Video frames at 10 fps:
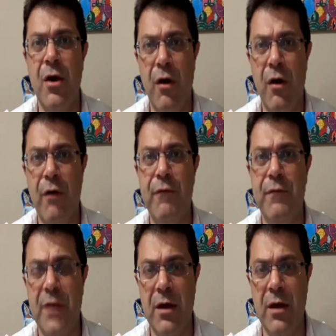of
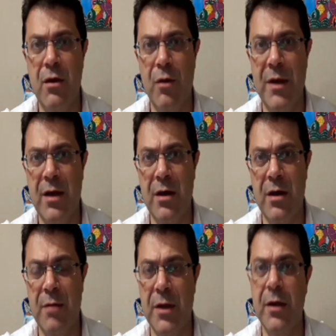the global
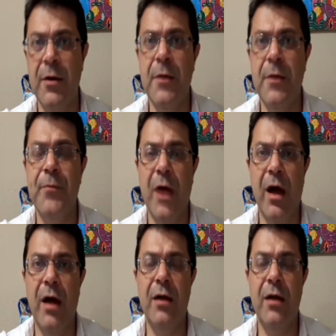economy.
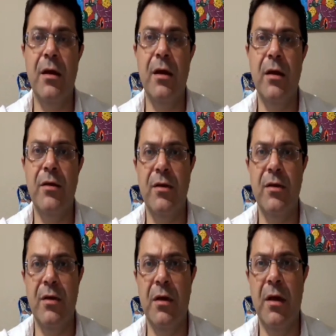And
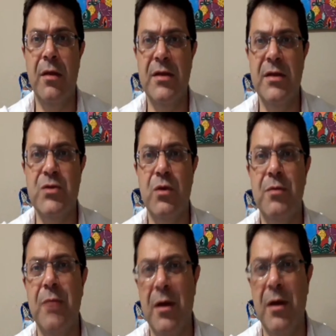this would
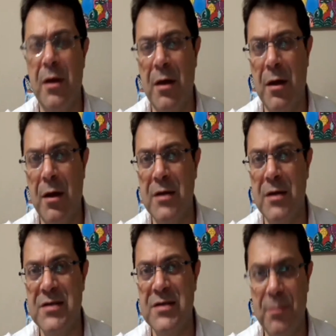
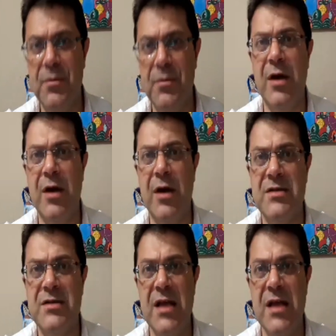strip the United
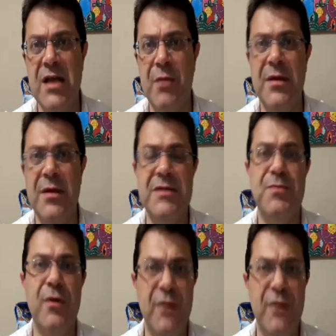States from its
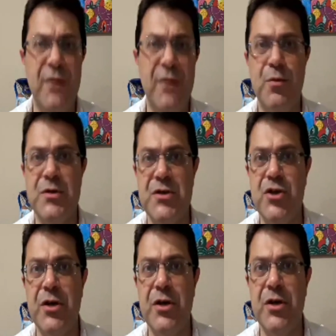privileged
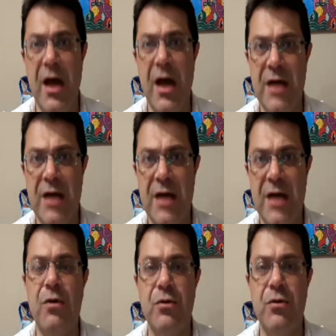position as
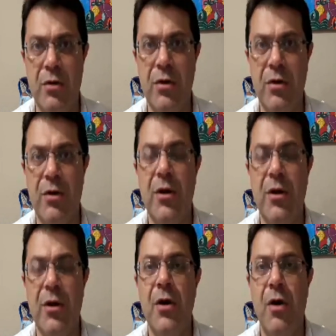the controller
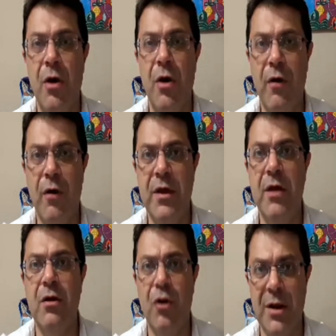of
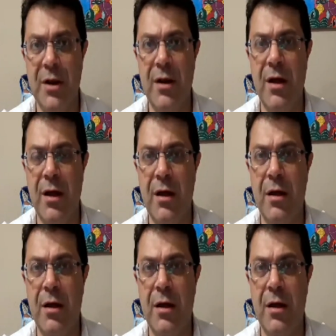the global